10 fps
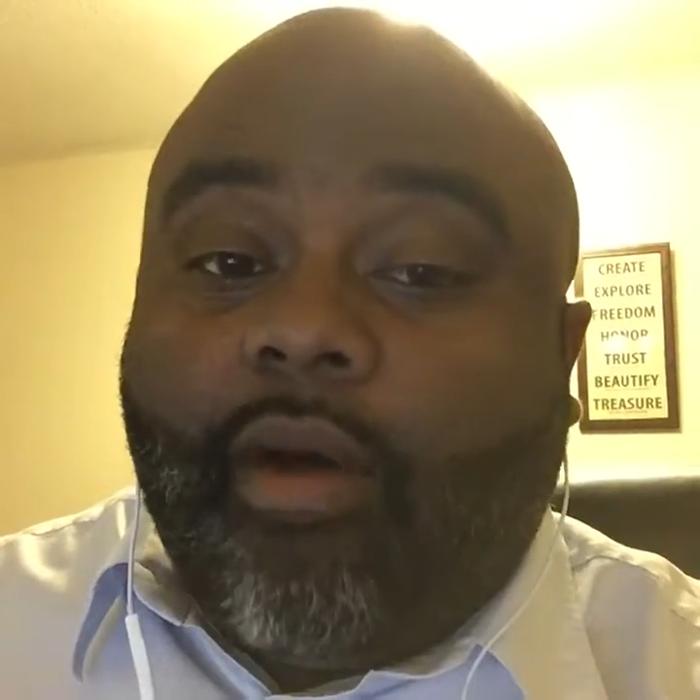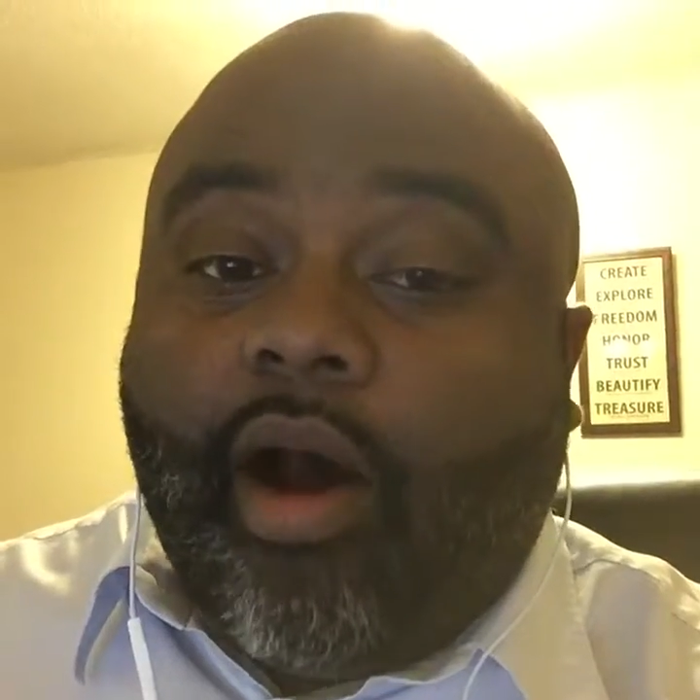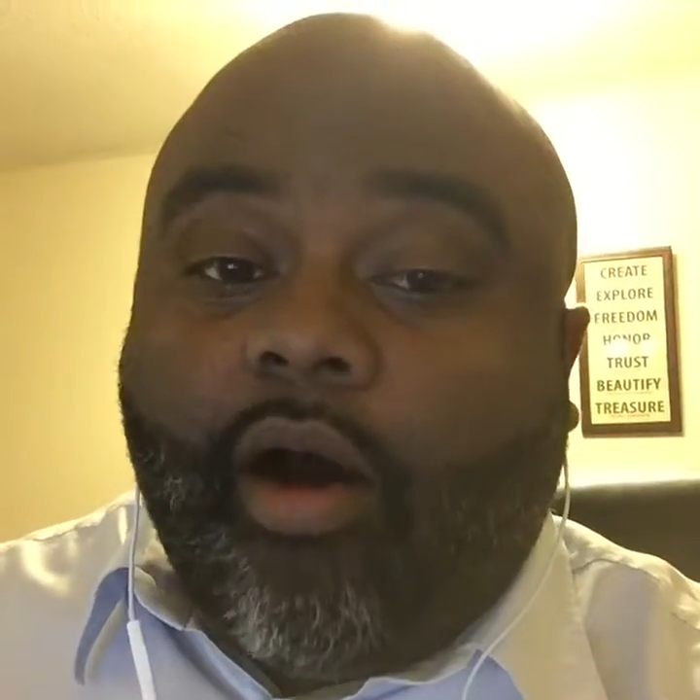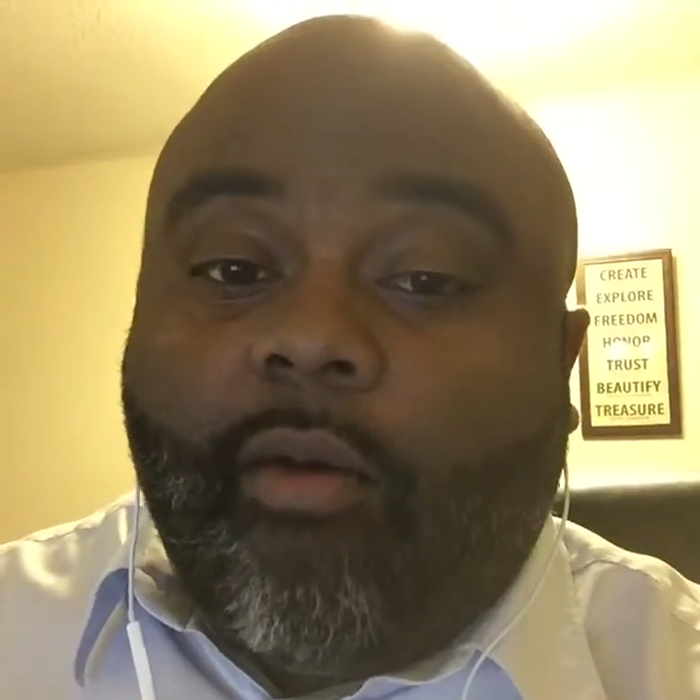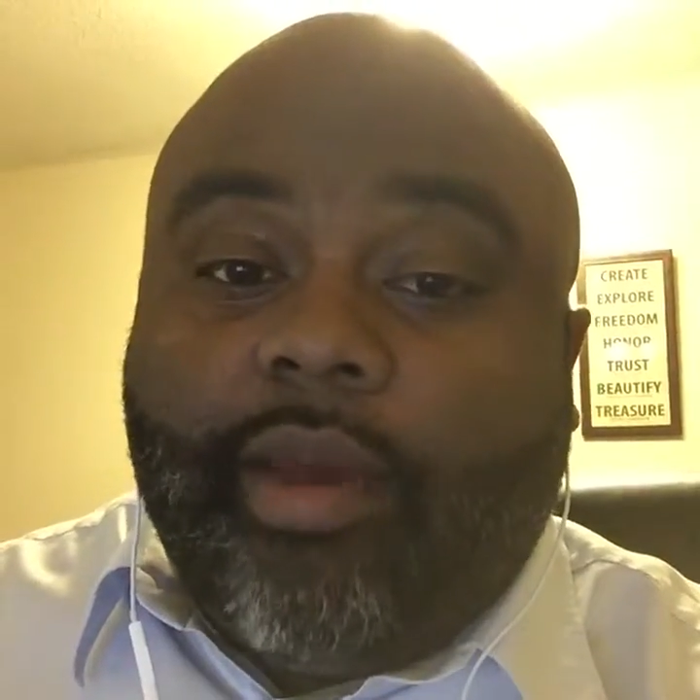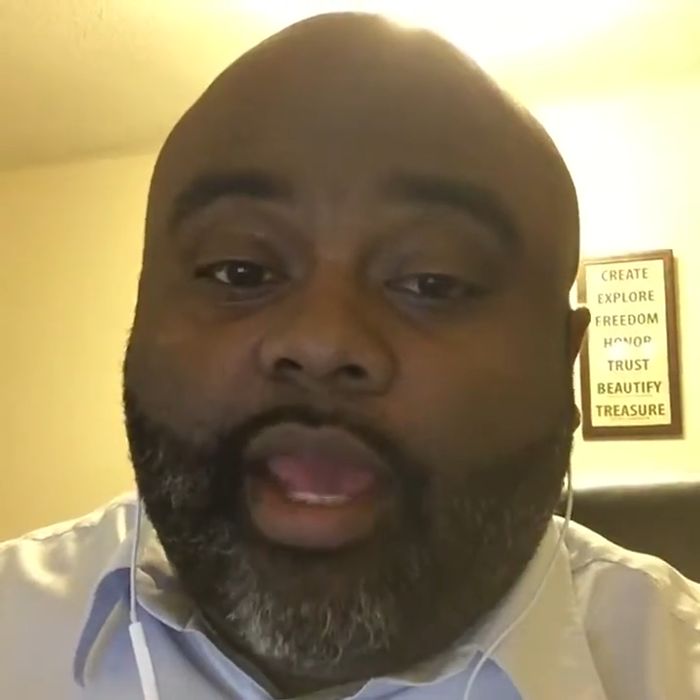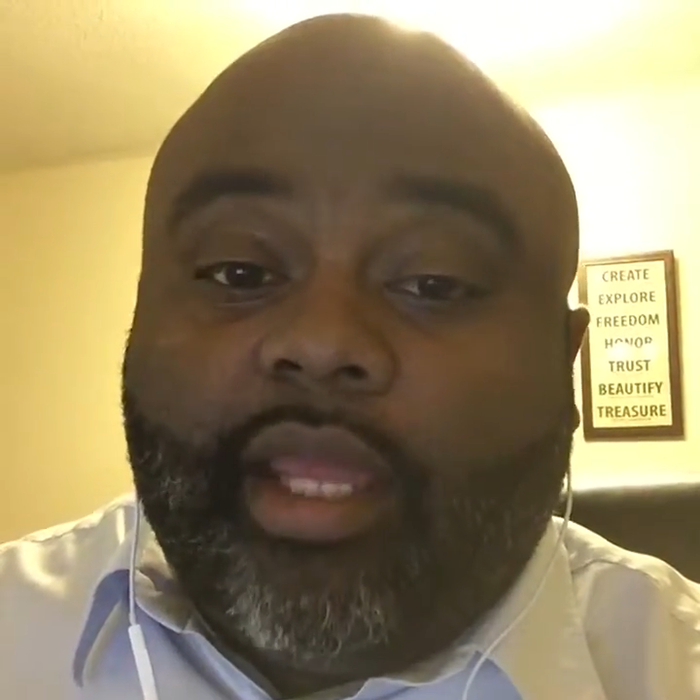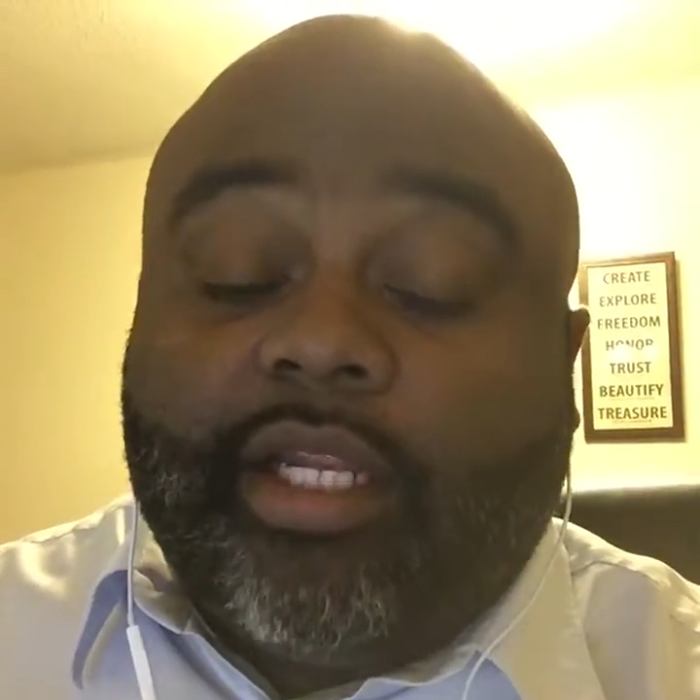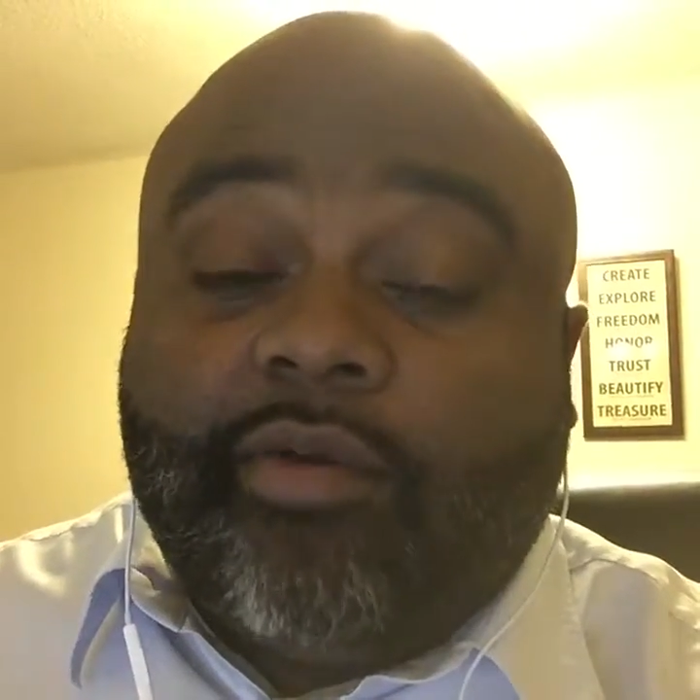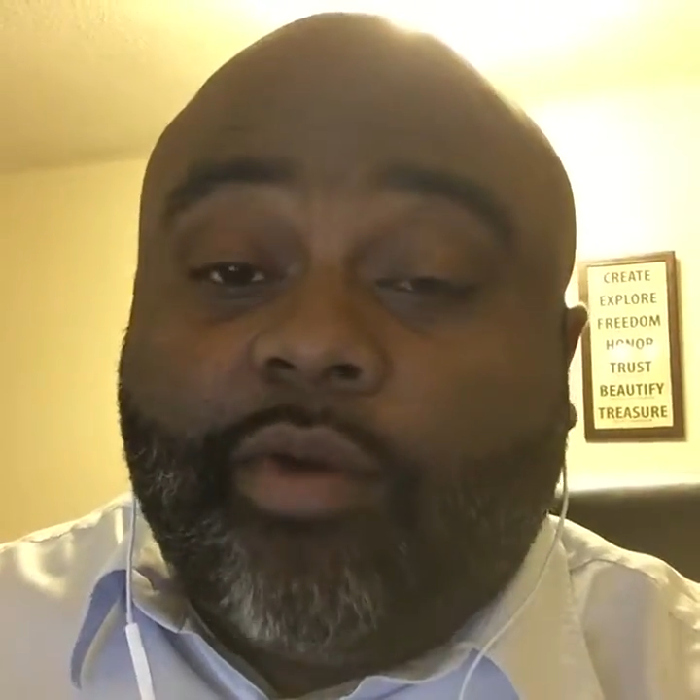all
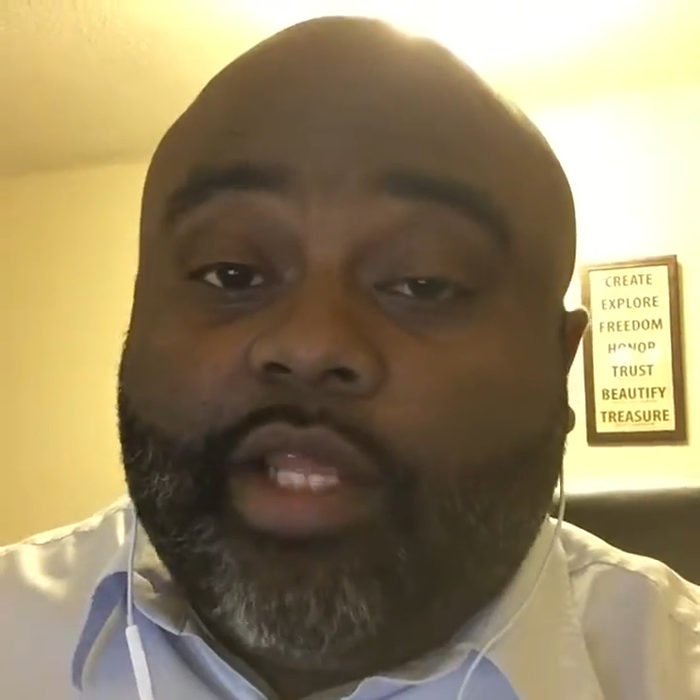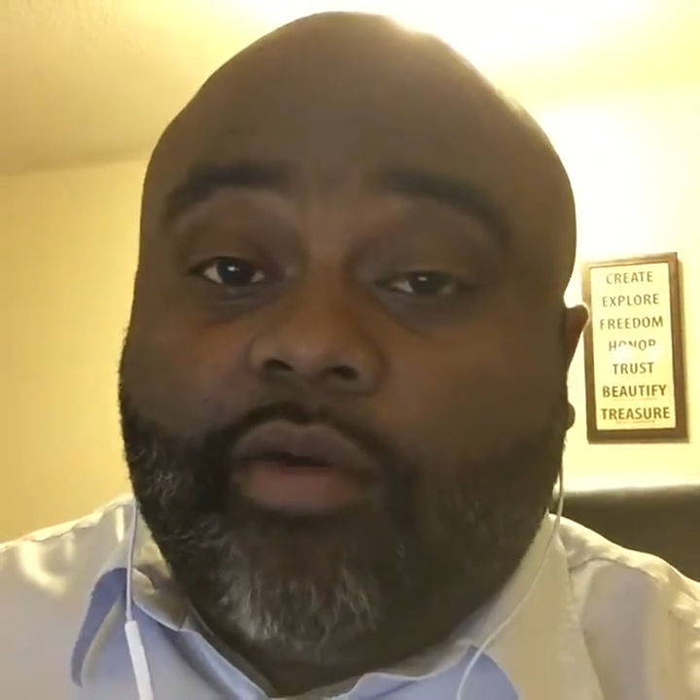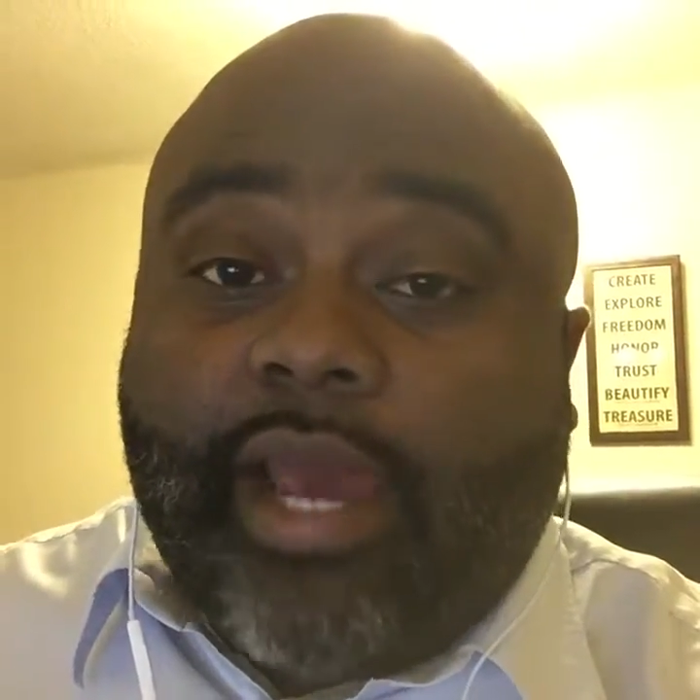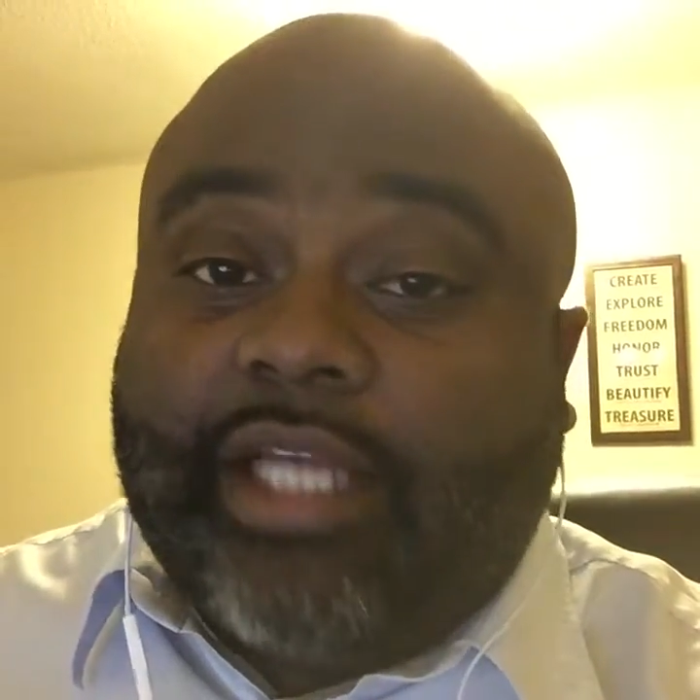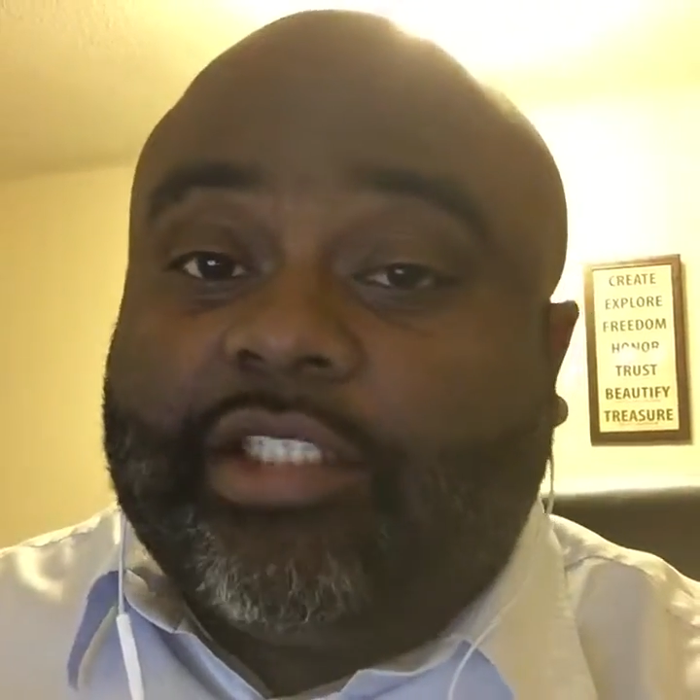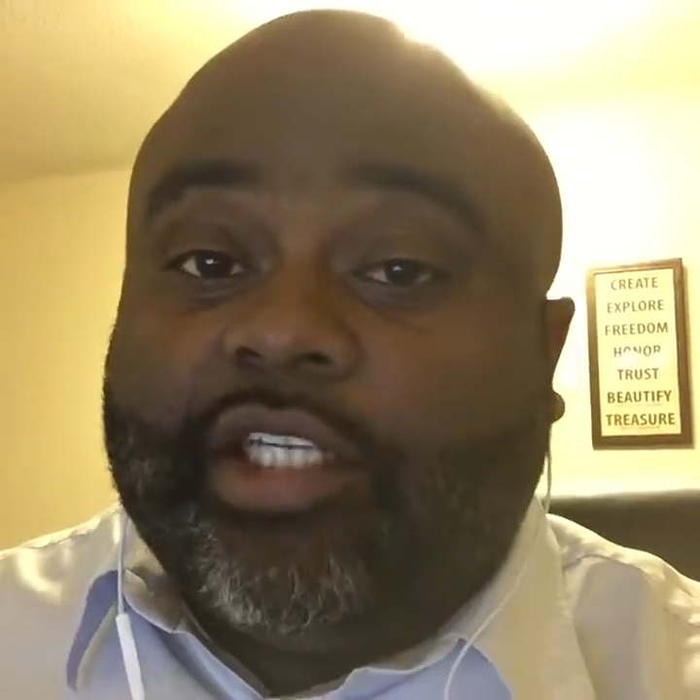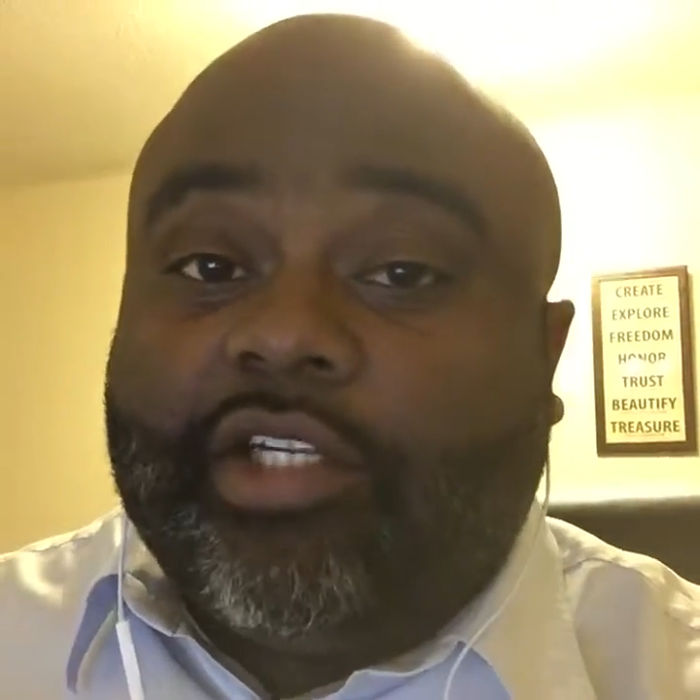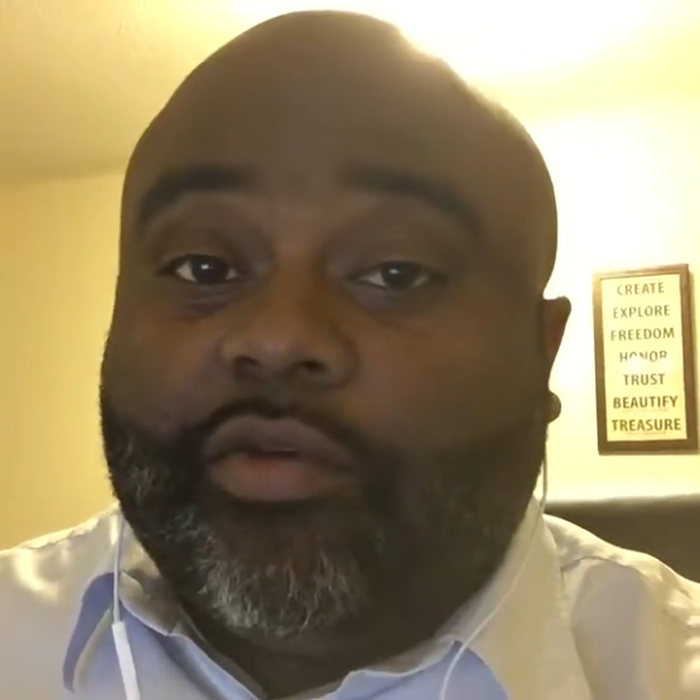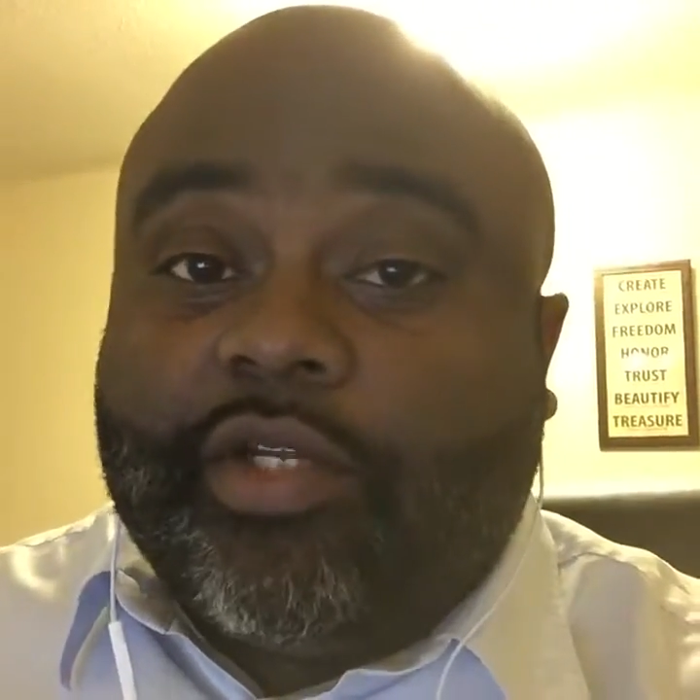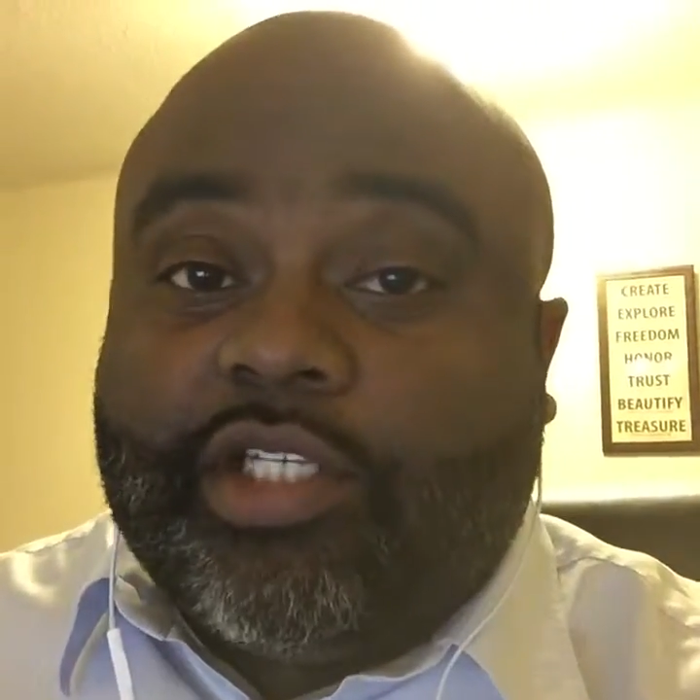pain, and what you actually do